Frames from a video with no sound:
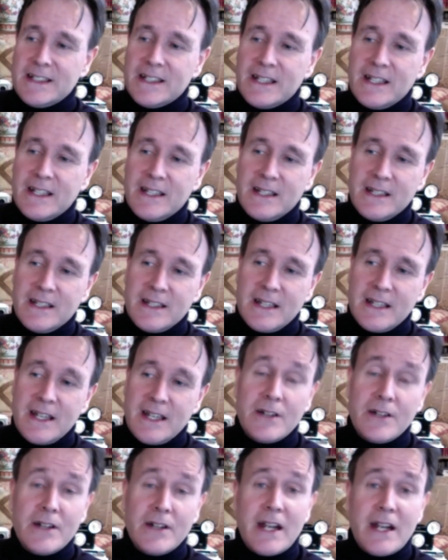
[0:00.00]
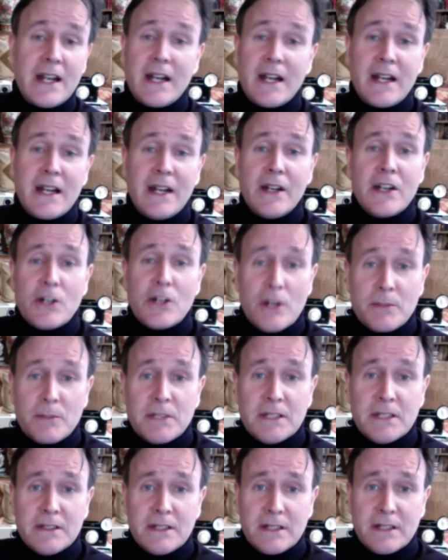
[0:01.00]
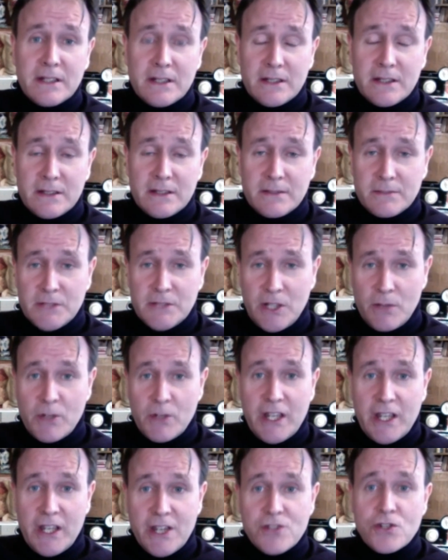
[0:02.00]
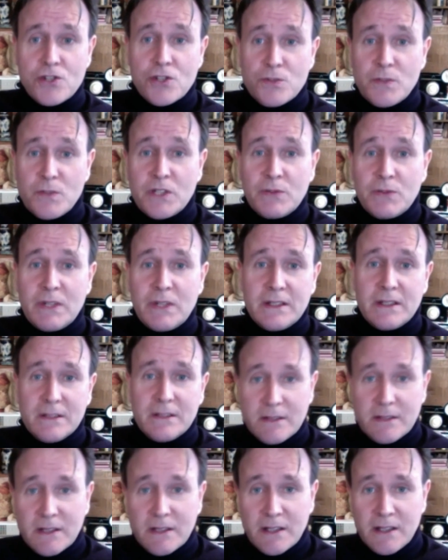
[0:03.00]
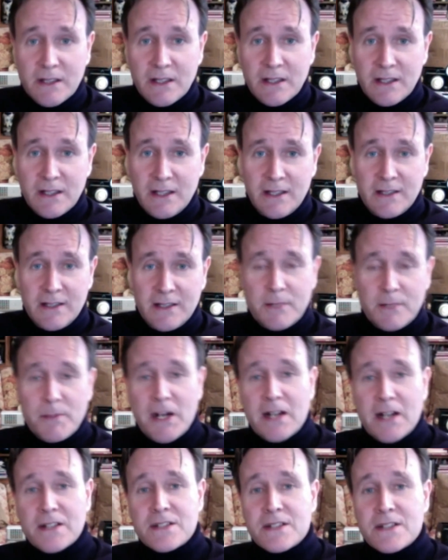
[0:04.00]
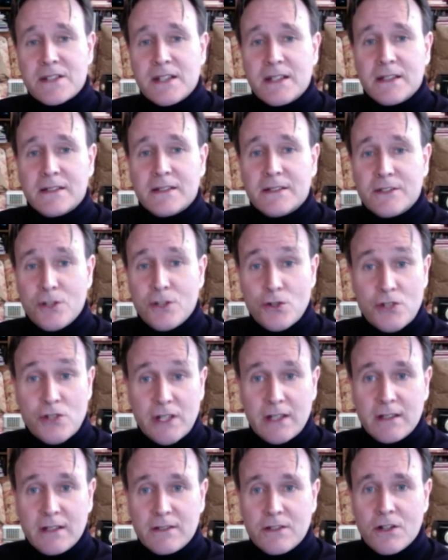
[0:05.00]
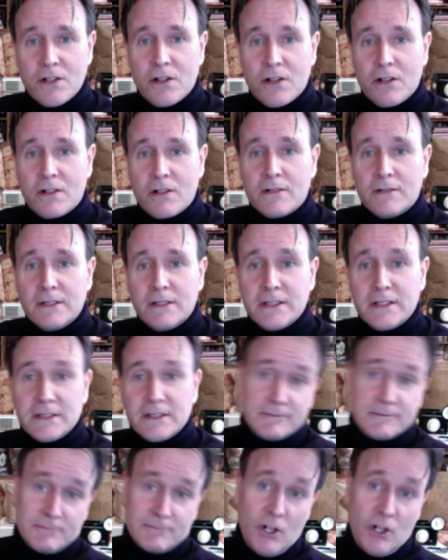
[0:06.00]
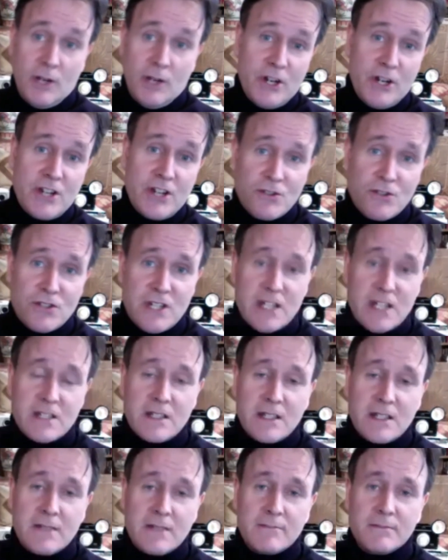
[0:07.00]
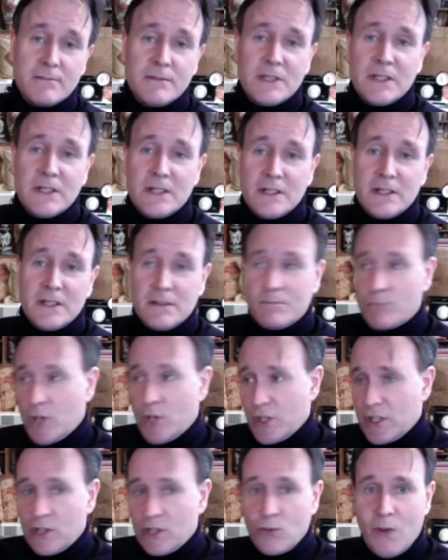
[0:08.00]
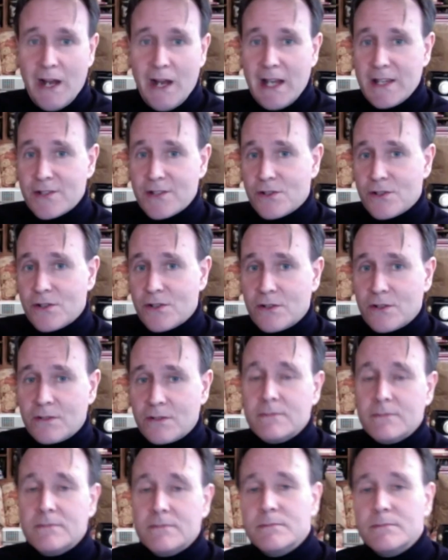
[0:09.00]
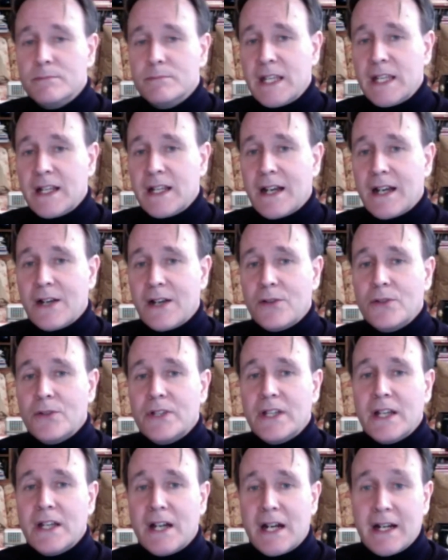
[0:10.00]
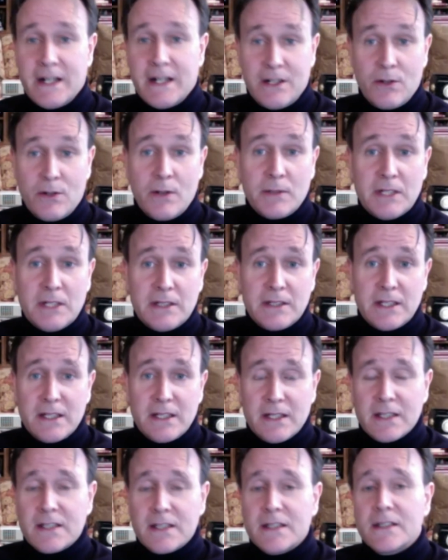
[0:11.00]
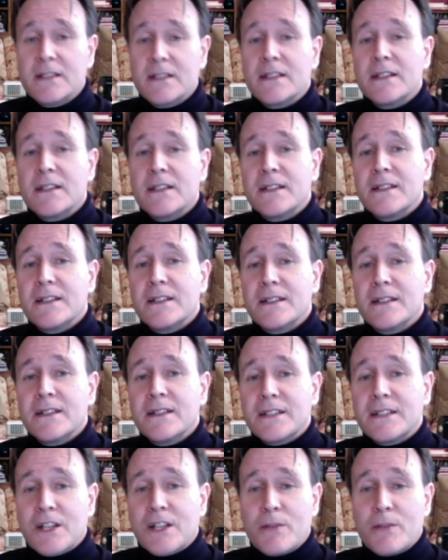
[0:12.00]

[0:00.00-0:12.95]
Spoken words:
are encrypted the communications between the parts in using your collaboration system, ProjectWise or BIM Cloud, are encrypted the